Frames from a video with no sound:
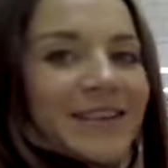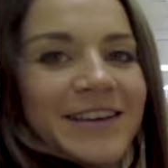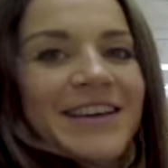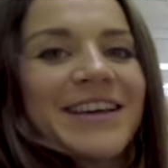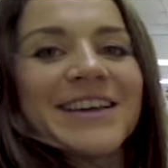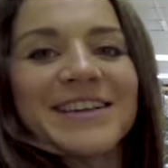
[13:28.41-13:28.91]
The
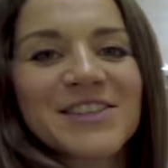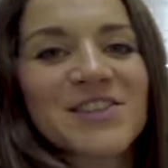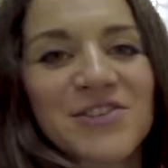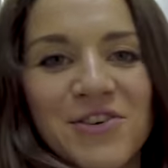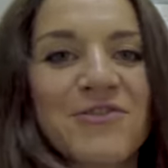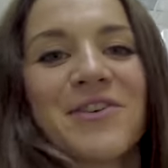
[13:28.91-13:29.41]
ghee is
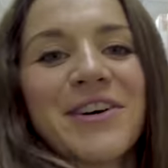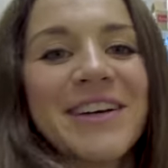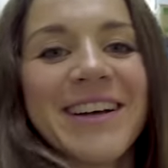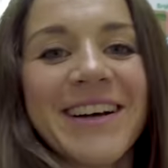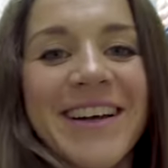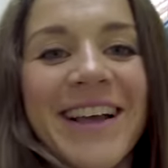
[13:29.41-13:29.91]
so
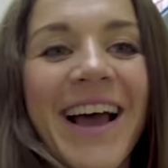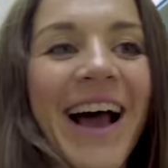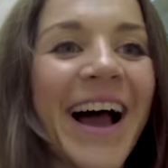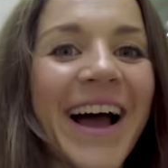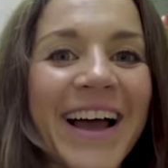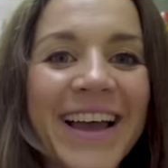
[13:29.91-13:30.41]
good.
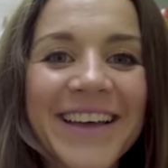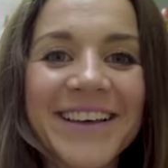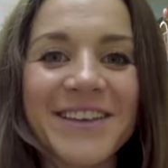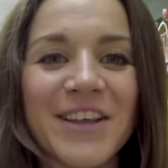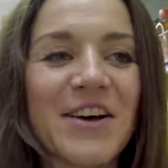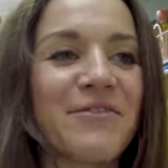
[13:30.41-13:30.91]
I
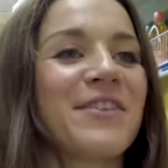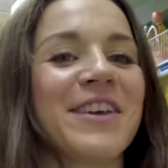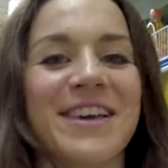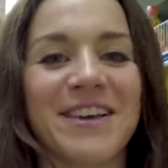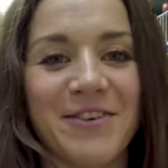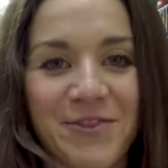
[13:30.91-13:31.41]
love
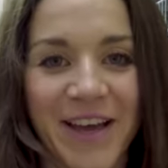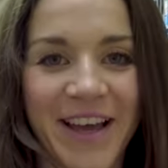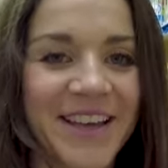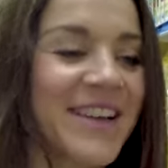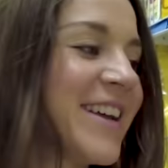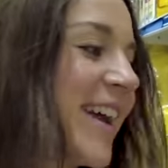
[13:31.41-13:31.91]
ghee, okay?